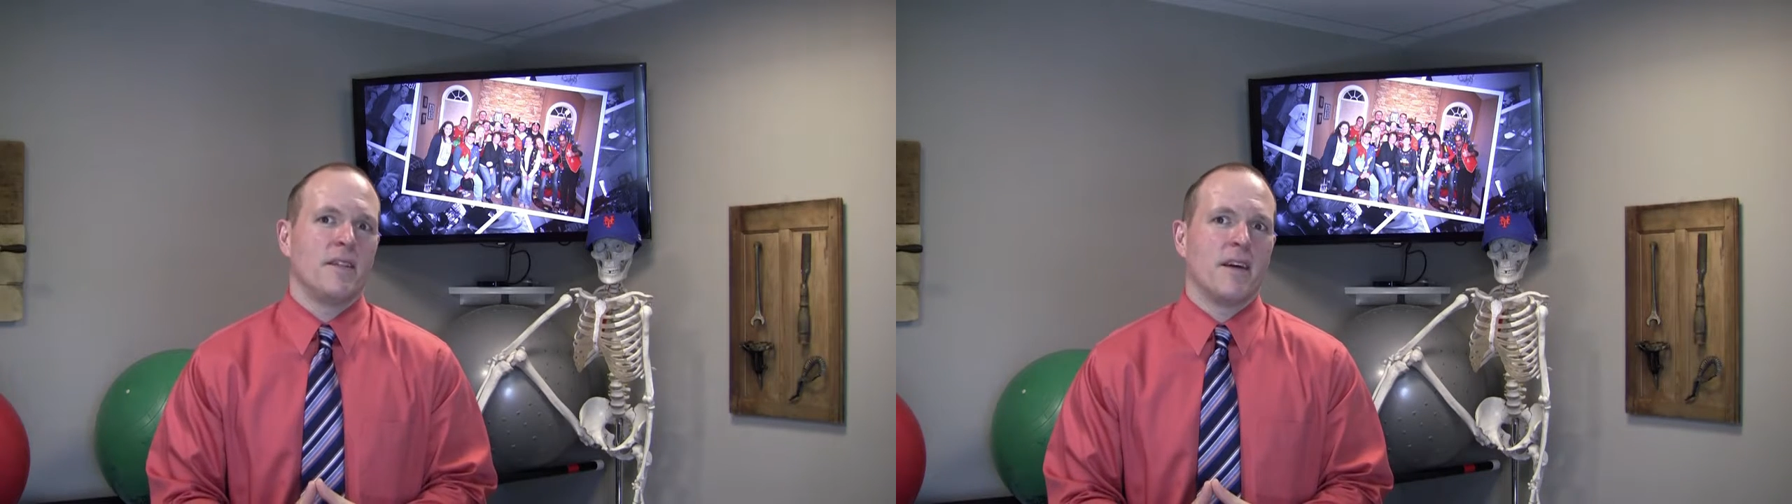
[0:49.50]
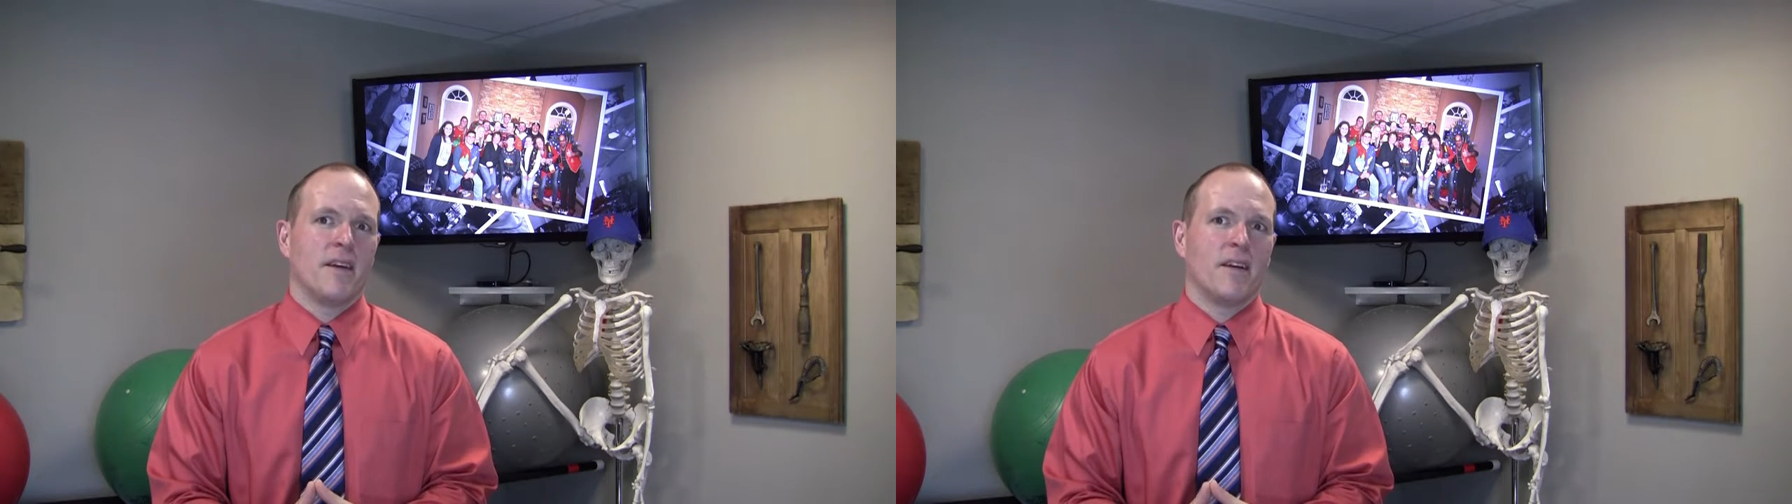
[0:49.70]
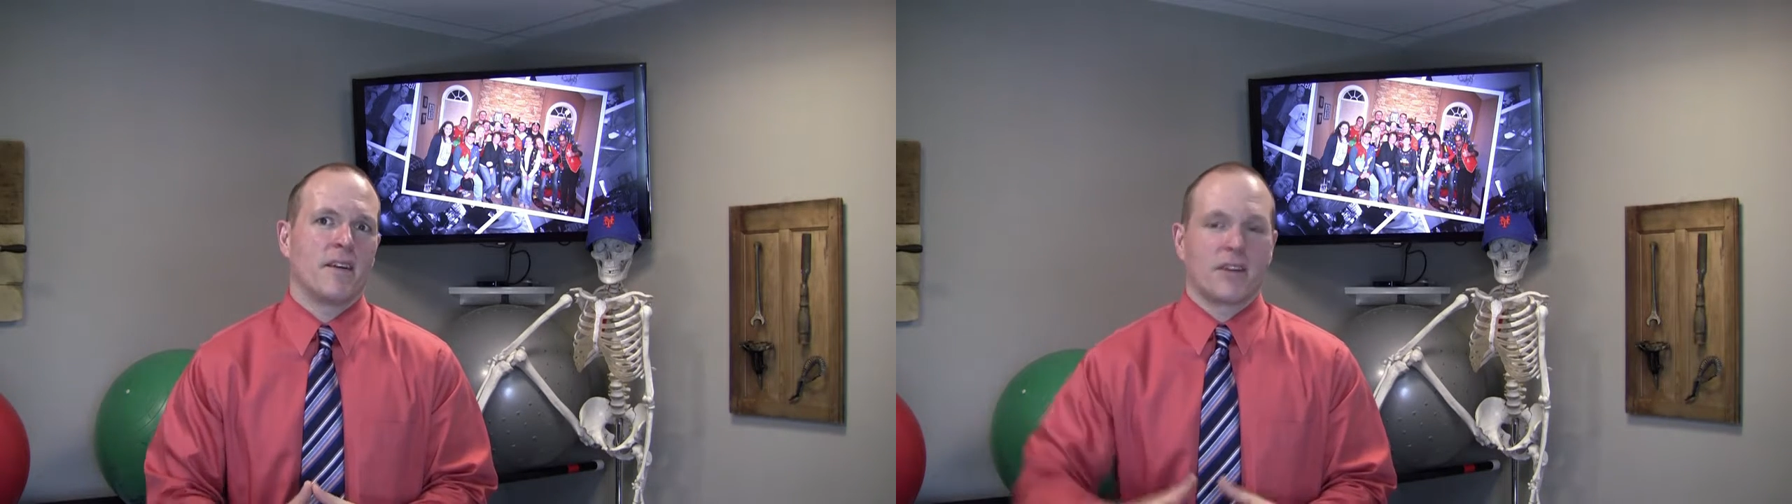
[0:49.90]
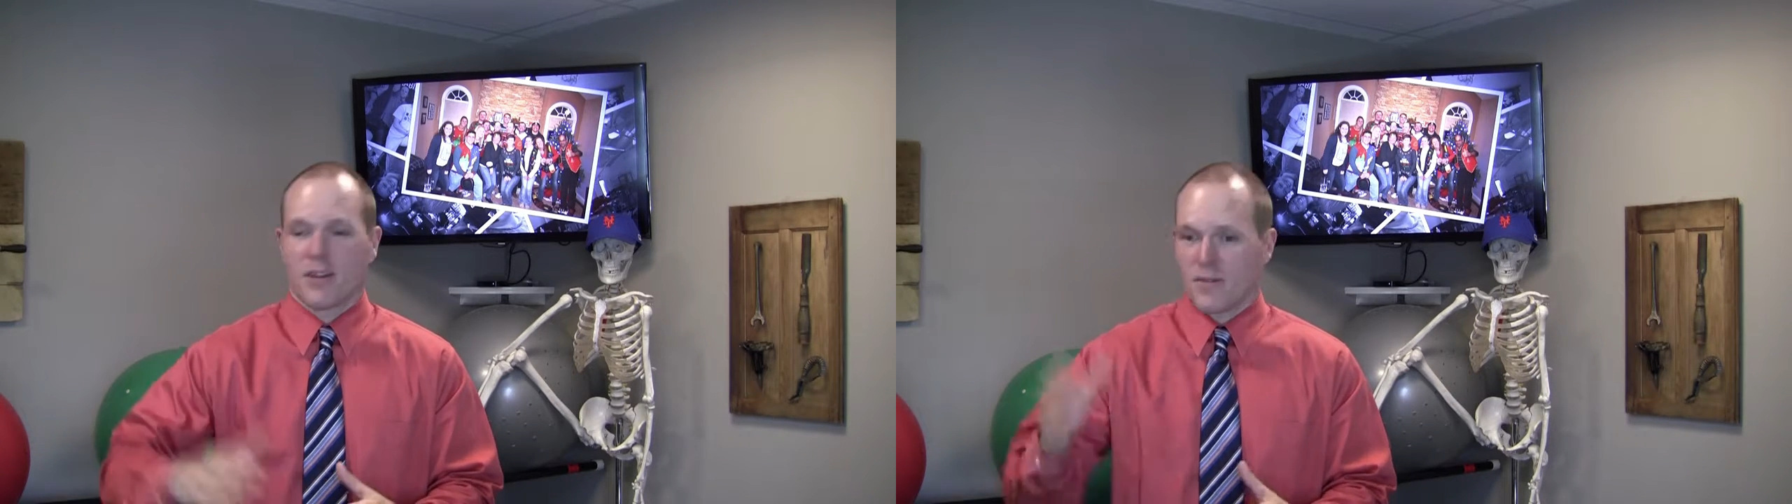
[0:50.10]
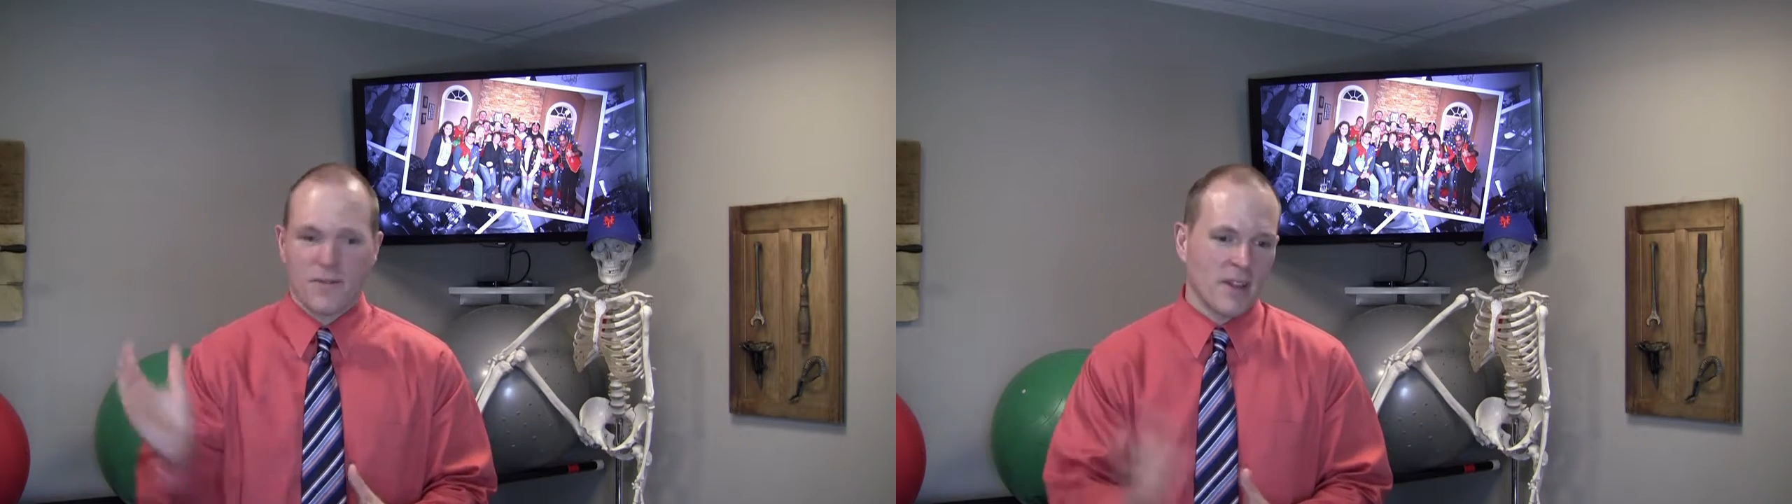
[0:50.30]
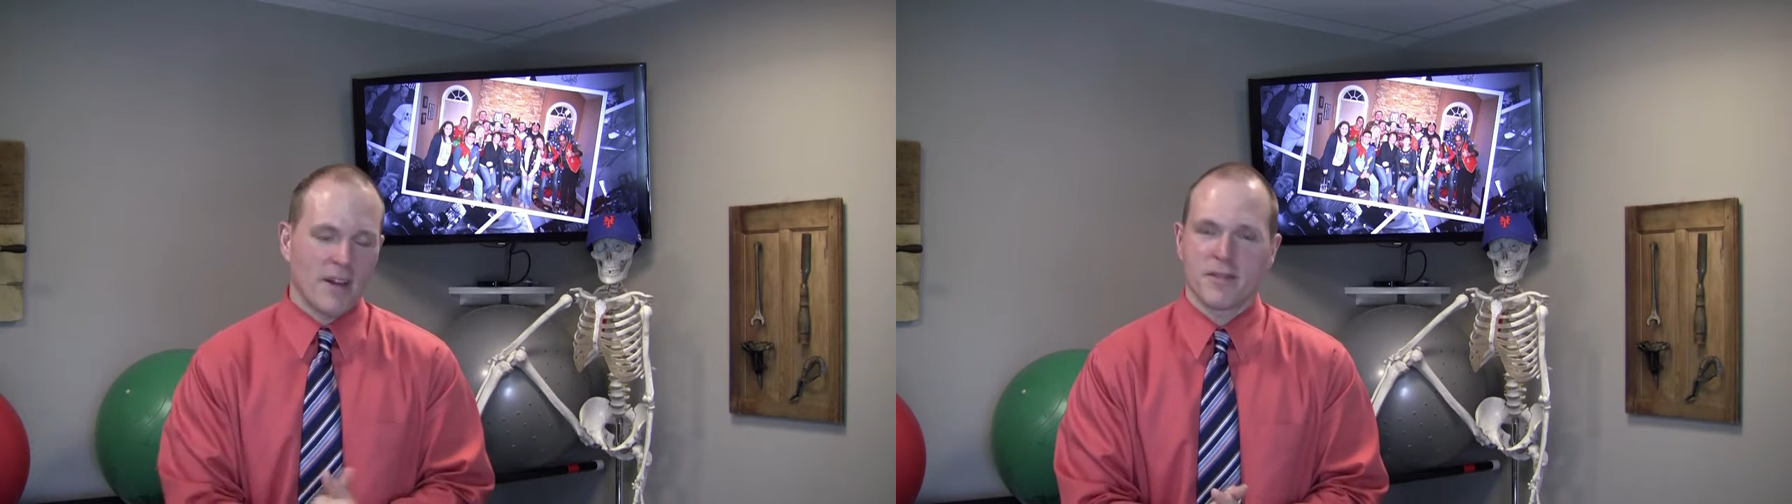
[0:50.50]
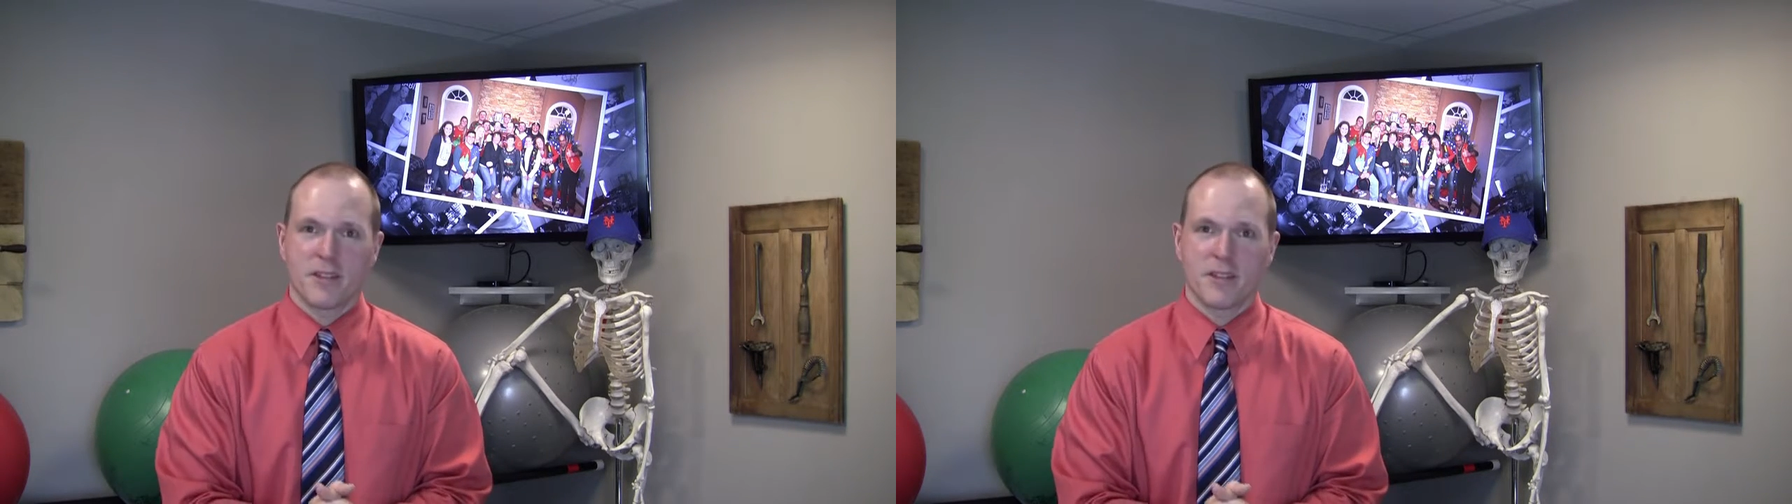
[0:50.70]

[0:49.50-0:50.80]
they're going to fill out